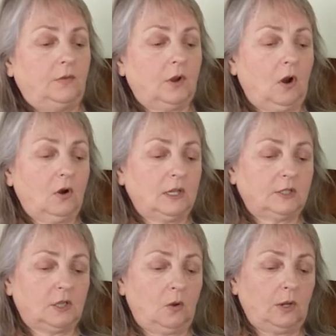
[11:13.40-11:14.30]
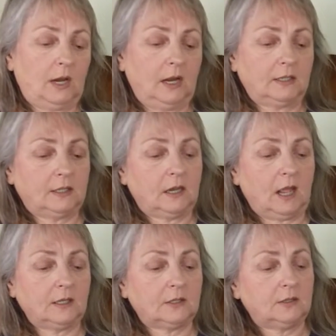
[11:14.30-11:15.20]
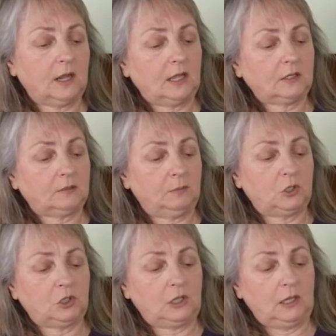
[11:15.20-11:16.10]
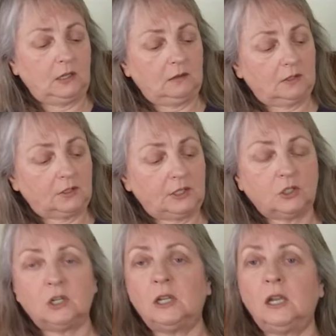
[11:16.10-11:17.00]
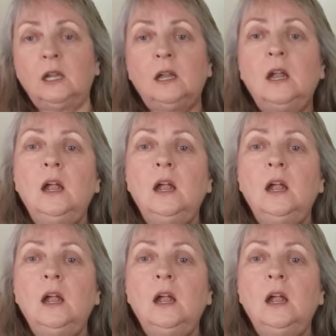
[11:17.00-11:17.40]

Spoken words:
They're already sewn in. It's a nice machine stitching.